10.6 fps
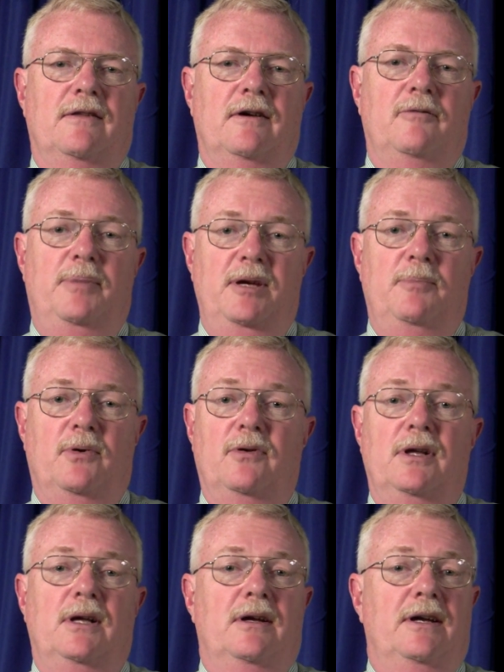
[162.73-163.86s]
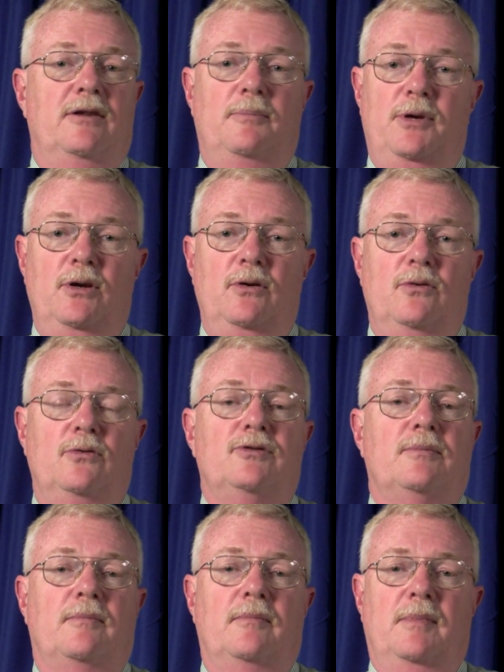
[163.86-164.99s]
of people in the pews